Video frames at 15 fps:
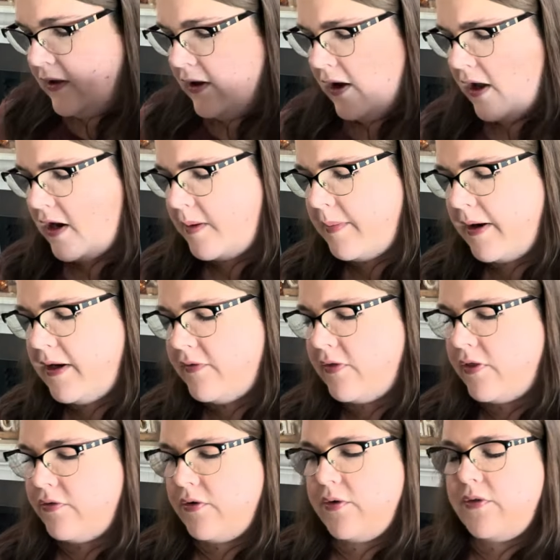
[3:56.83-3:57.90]
and I might even
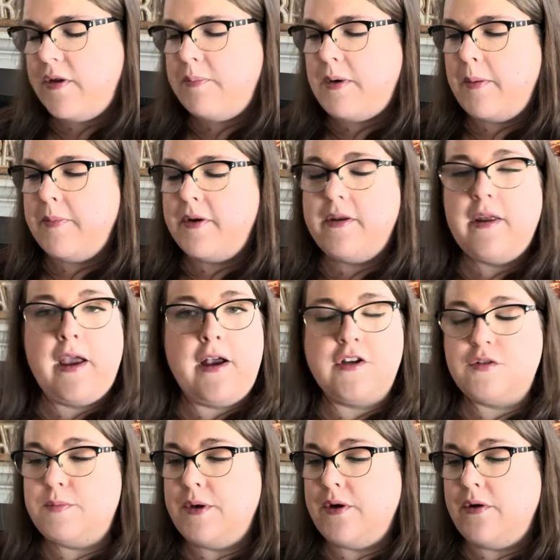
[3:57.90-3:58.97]
throw the pumpkin
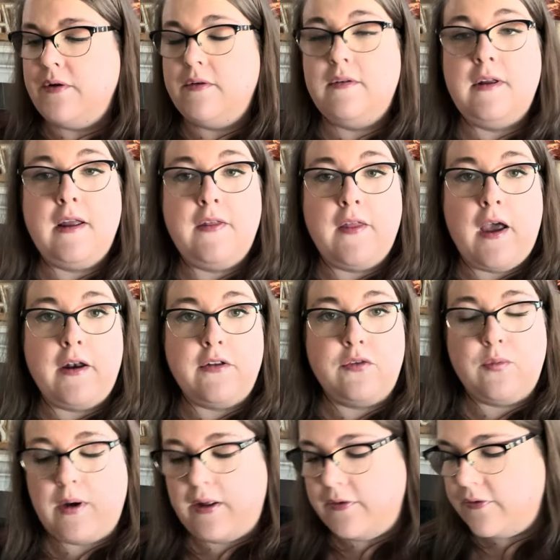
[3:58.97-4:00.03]
cashmere in that as
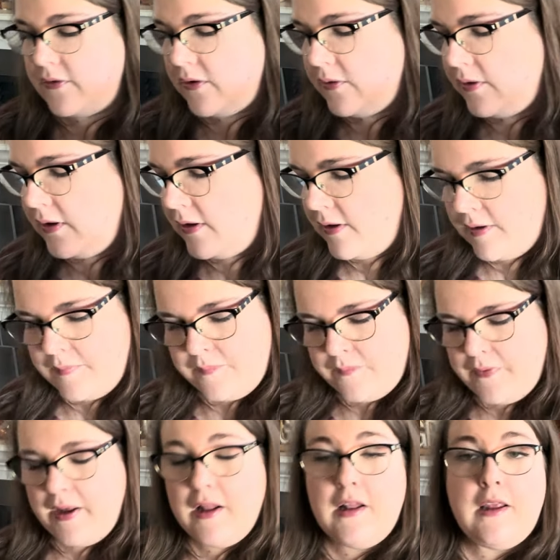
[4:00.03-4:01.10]
well. So
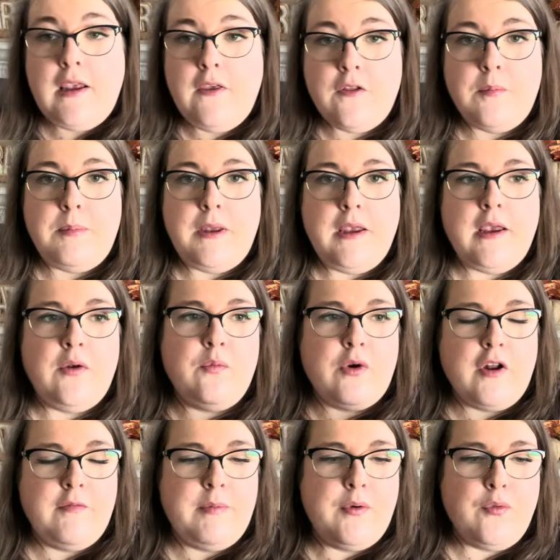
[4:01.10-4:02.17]
it'll either be in what
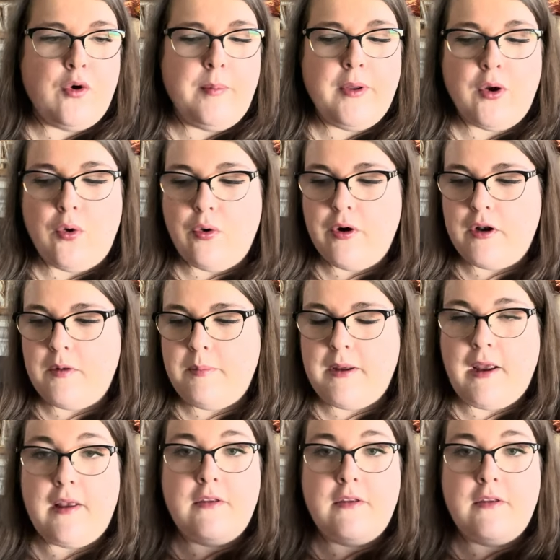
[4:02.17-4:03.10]
I've been warming or it'll be a